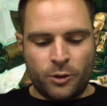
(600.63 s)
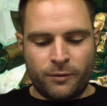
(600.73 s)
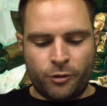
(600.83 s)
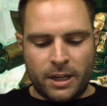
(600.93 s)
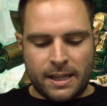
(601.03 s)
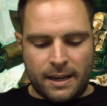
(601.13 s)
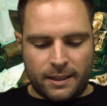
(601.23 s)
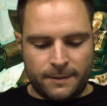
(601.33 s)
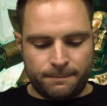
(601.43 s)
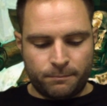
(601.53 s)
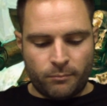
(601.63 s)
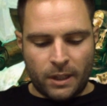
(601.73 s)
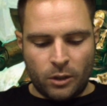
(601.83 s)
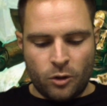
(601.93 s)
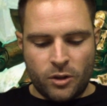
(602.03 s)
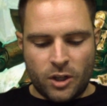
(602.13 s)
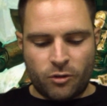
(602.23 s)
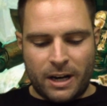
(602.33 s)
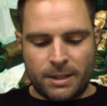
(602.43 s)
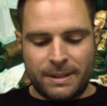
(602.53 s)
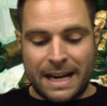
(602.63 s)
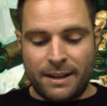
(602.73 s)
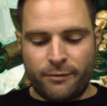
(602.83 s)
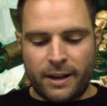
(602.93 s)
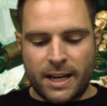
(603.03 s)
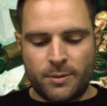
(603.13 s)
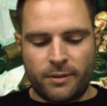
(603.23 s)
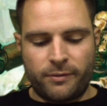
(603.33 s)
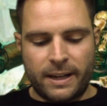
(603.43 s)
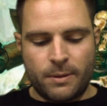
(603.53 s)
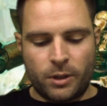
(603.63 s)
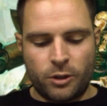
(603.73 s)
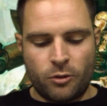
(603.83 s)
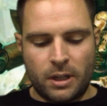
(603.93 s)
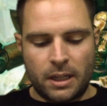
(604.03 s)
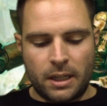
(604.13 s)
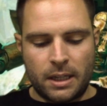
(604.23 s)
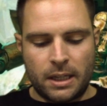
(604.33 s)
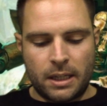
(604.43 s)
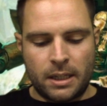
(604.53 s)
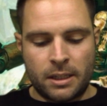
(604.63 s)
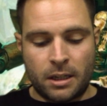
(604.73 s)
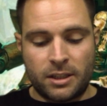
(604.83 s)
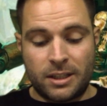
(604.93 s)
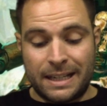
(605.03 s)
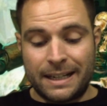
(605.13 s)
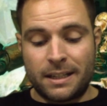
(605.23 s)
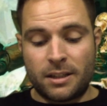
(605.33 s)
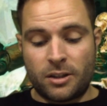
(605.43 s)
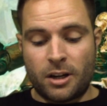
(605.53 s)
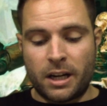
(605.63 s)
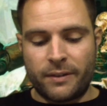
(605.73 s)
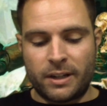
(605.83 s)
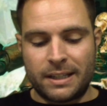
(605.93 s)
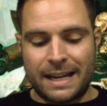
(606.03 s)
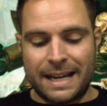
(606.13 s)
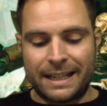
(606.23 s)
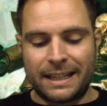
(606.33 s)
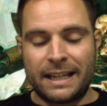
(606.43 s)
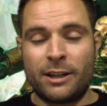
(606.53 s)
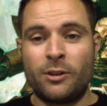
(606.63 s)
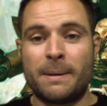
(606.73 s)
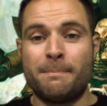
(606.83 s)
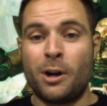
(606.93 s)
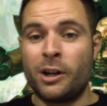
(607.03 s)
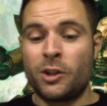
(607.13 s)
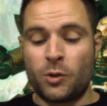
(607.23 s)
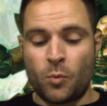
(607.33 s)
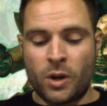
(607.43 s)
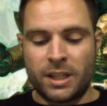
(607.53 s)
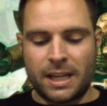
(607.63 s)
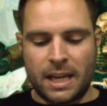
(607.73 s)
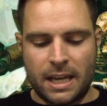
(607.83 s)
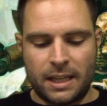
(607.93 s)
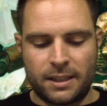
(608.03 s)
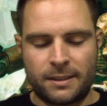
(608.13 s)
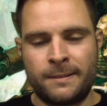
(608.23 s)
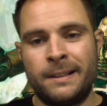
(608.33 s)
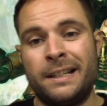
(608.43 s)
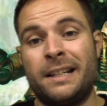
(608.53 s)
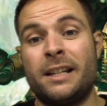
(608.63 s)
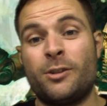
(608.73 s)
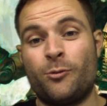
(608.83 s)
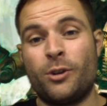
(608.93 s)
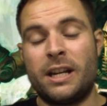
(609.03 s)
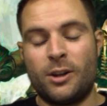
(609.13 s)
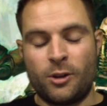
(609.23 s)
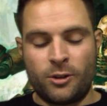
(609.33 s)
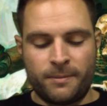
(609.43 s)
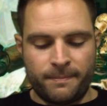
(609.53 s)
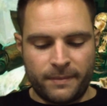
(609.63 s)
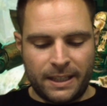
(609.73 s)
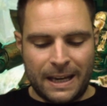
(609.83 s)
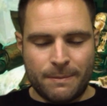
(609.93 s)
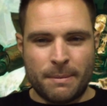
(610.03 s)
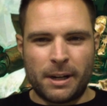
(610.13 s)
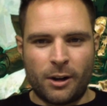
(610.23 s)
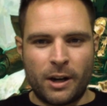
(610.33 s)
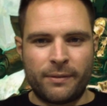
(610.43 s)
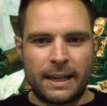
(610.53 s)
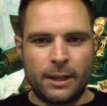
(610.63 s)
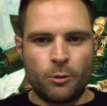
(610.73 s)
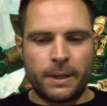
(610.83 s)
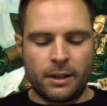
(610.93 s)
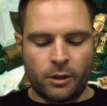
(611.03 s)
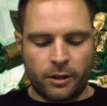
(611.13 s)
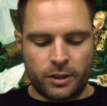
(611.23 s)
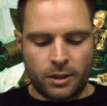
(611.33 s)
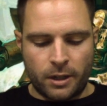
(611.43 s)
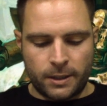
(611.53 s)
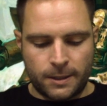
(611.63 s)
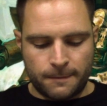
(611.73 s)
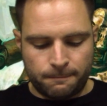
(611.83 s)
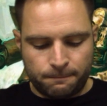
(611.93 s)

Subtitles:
of Drazak. Use this stratagem in any phase when a Flayed One unit is selected as a target of an attack, and you get -1 to hit. Really good. Keep them alive that little bit longer. It's nice.